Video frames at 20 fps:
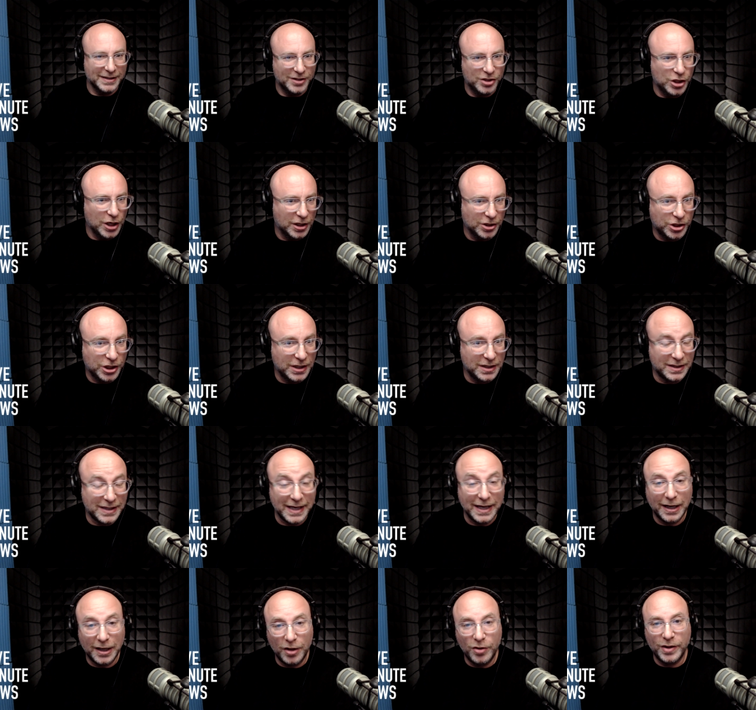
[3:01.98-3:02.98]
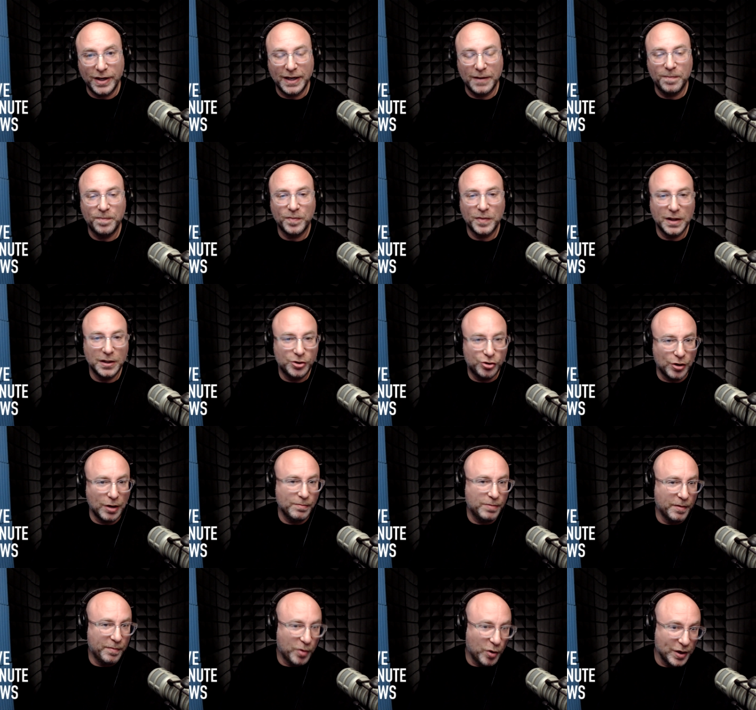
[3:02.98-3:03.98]
judges, including
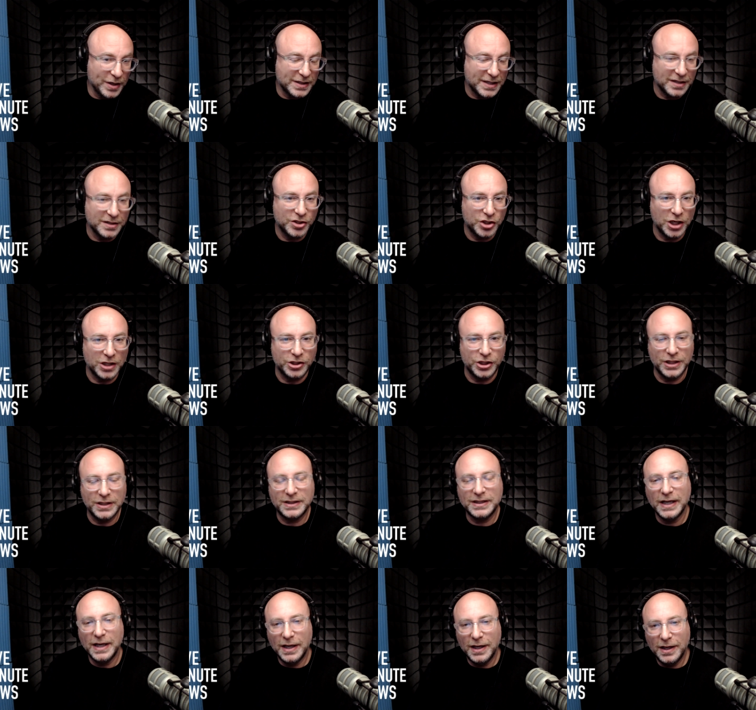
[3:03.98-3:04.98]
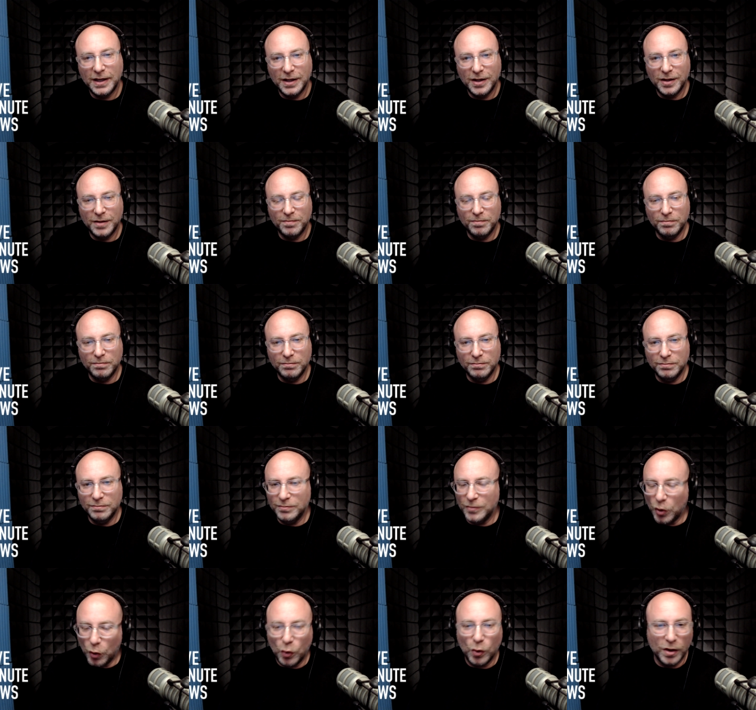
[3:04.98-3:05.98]
Trump appointed judges, Mm,
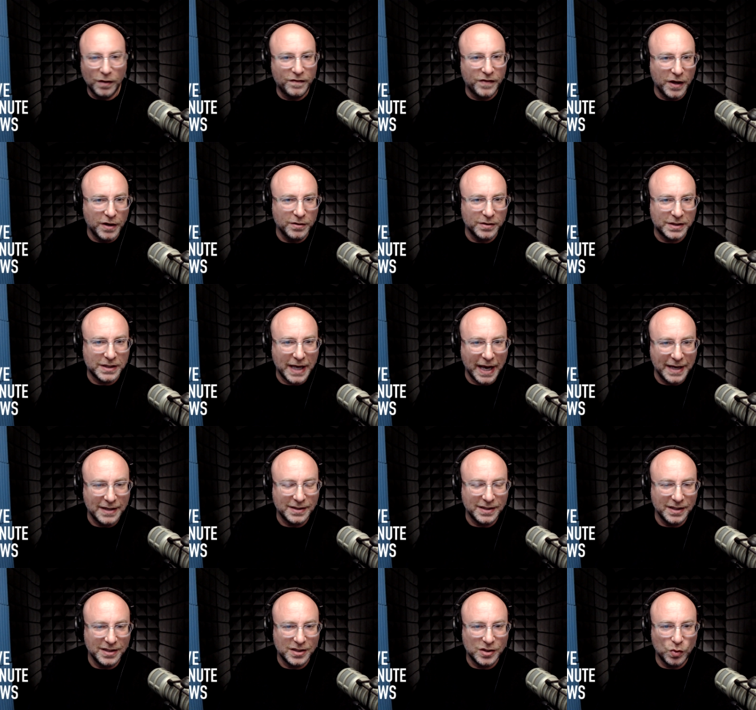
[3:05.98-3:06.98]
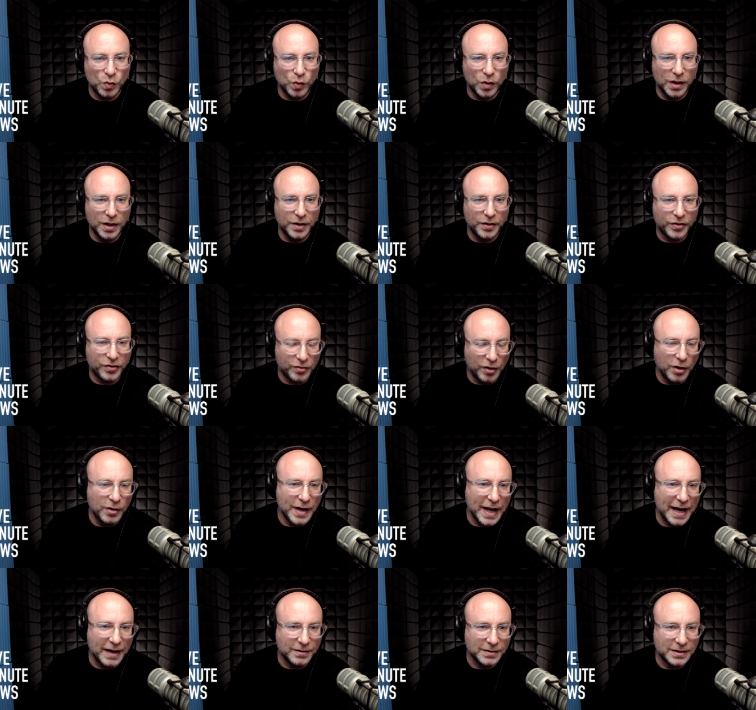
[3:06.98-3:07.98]
all of those cases were thrown
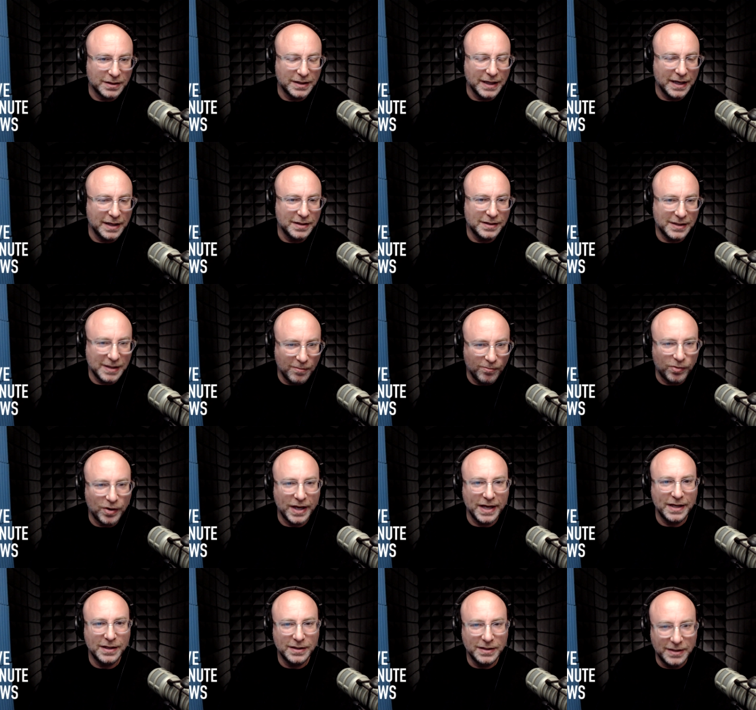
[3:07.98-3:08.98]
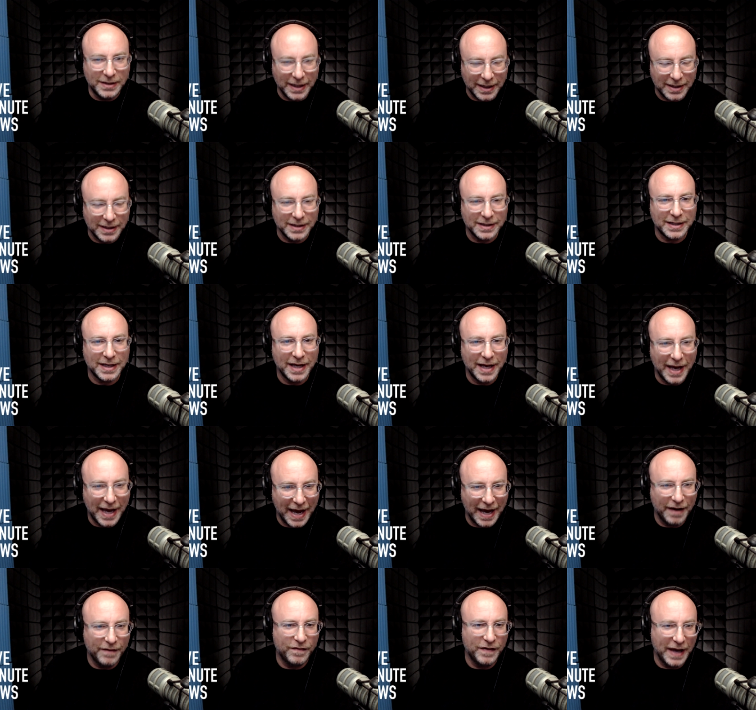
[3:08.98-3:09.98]
out. They simply didn't
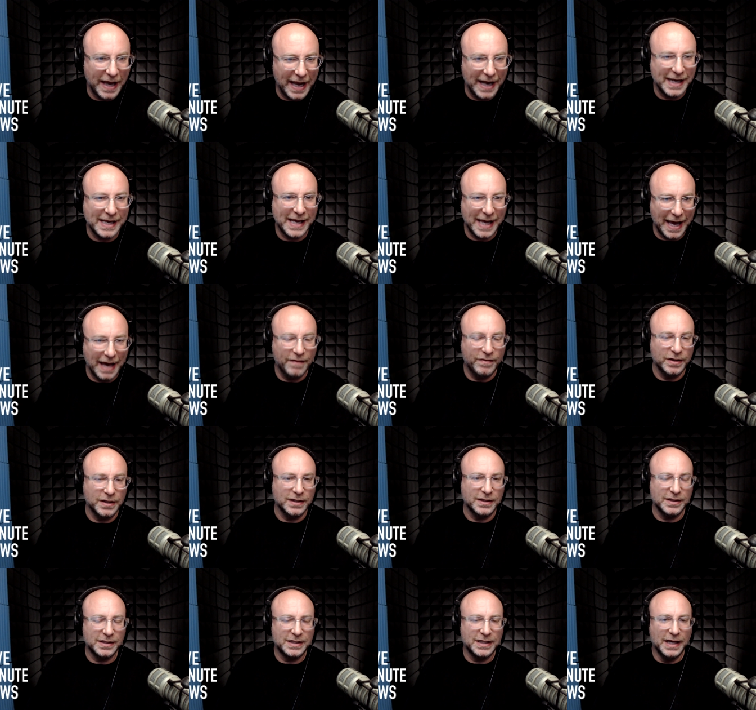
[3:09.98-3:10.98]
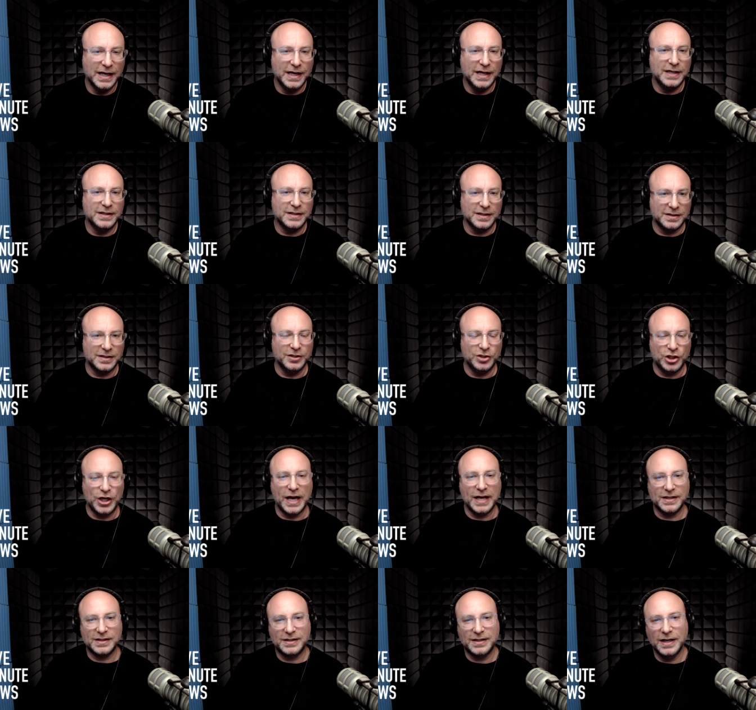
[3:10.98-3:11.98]
have any evidence to
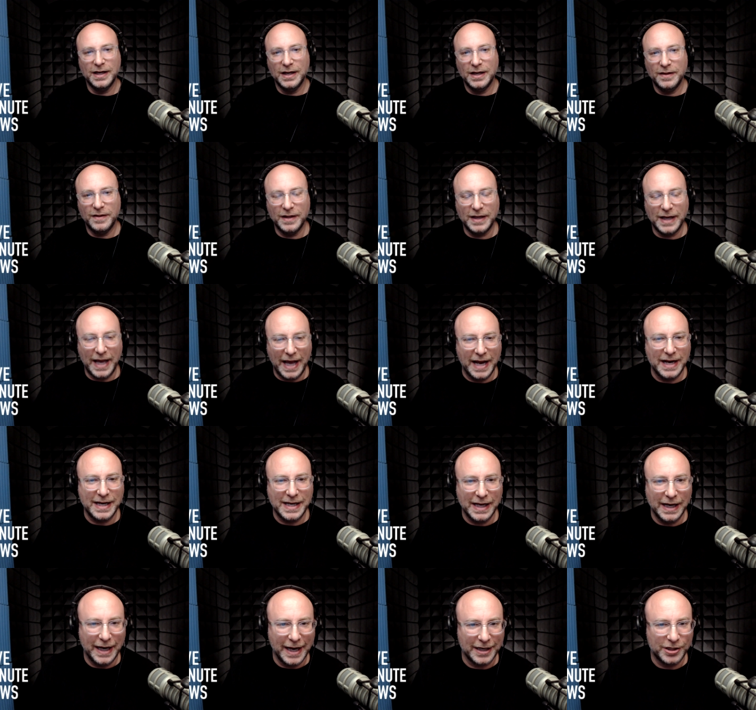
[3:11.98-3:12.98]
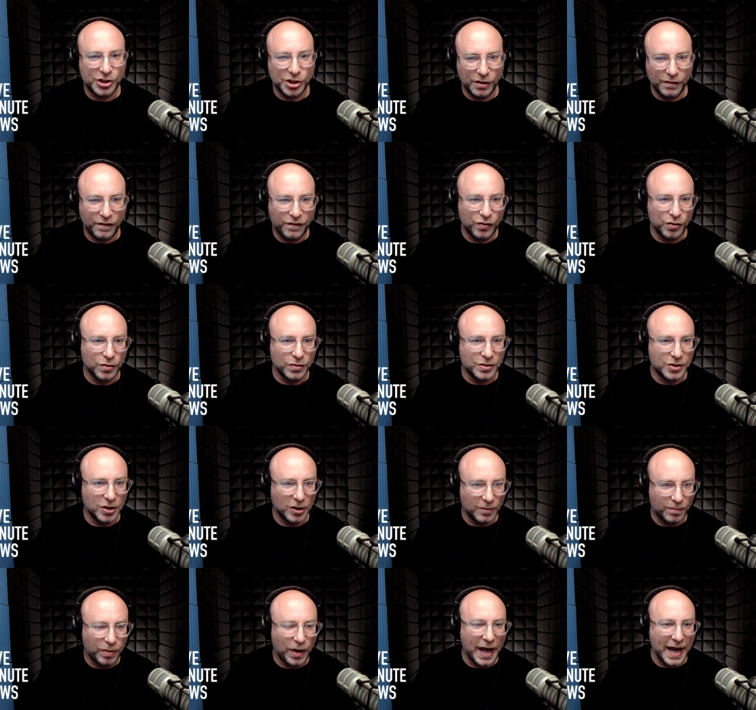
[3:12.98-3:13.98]
suggest that any election fraud
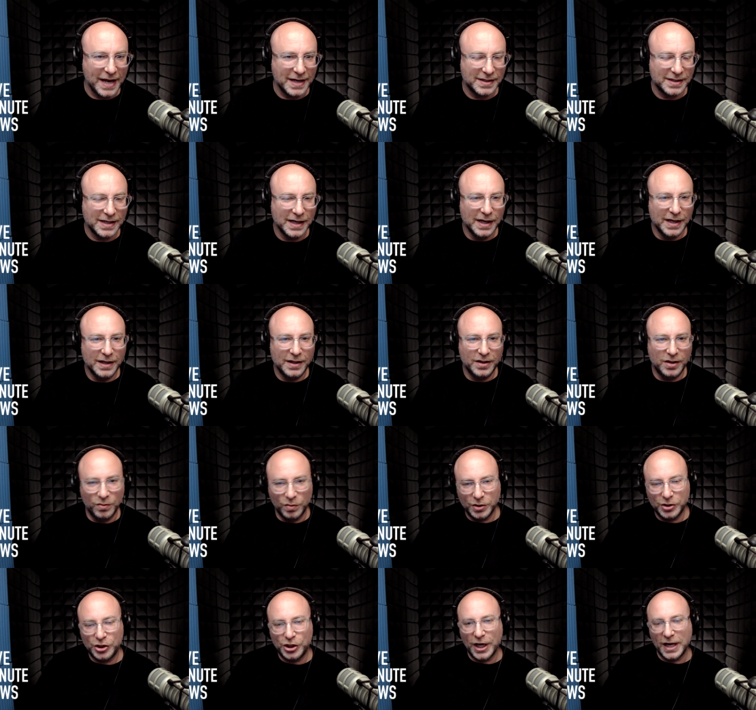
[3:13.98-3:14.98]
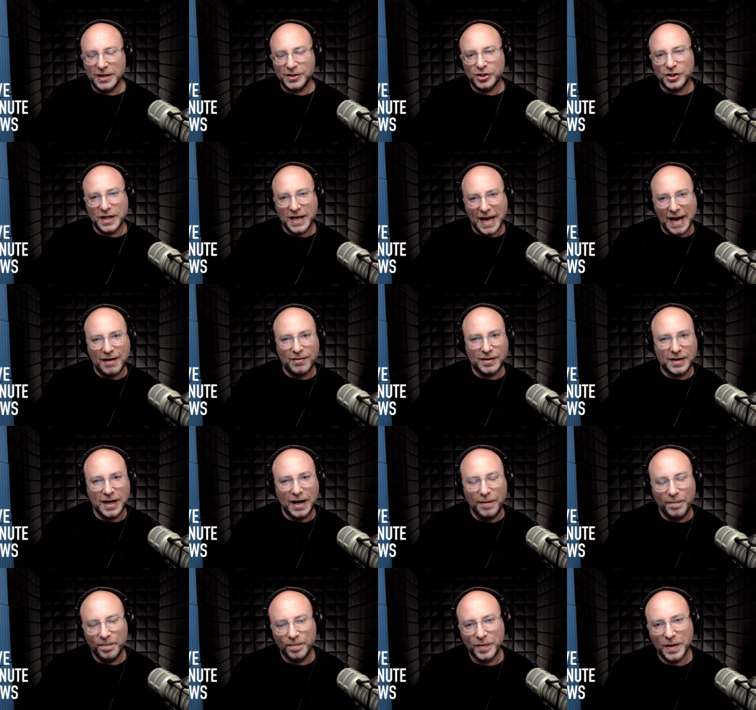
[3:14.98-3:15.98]
took place that would change the
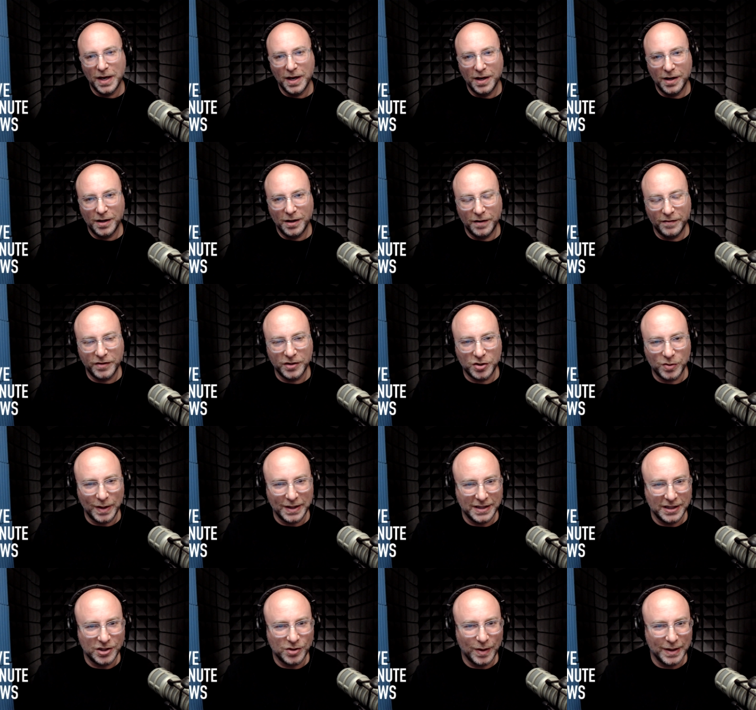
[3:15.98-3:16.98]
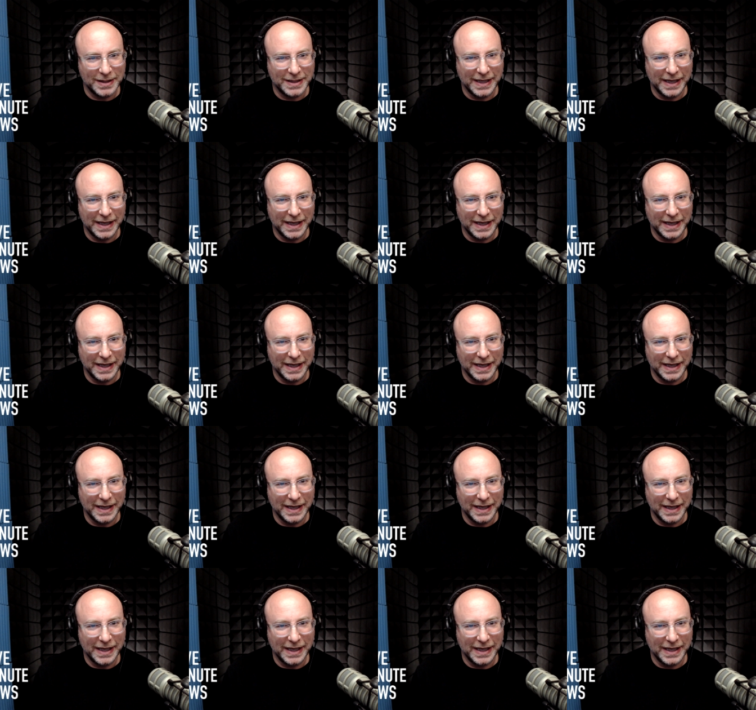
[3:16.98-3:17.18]
outcome of the 2020